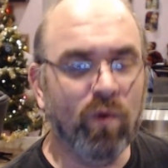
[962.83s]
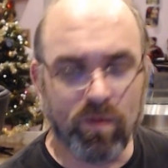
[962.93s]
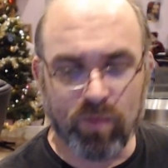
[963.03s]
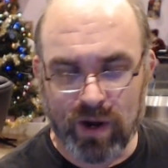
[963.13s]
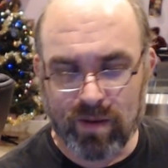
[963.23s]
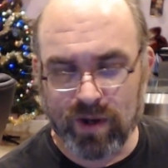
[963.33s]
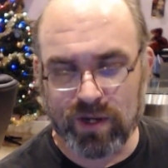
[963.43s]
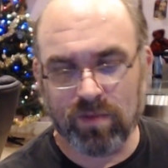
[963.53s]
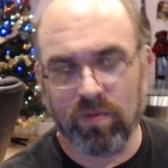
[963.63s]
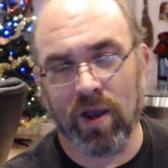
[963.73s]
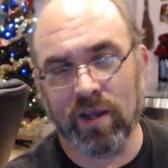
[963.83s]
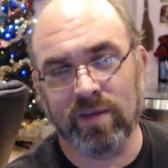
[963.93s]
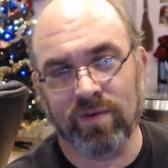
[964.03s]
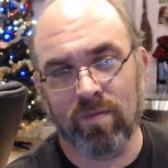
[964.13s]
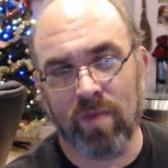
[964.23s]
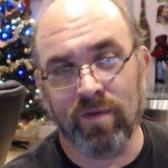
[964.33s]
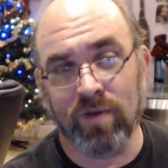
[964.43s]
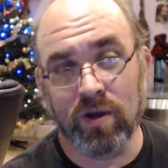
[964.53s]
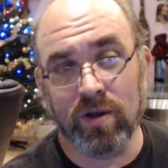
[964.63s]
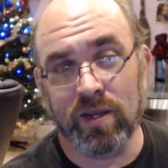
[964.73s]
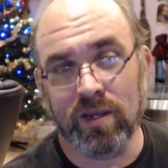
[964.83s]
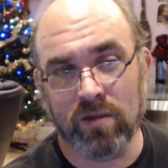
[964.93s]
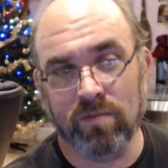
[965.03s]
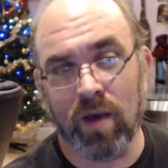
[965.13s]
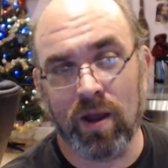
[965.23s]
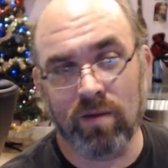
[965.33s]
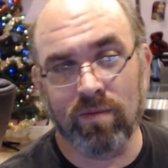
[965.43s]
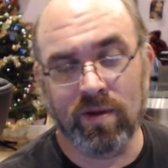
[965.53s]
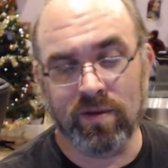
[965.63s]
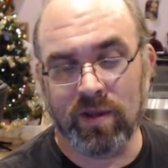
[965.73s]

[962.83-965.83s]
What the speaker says: pretty much the price of a good, decent bottle of resin.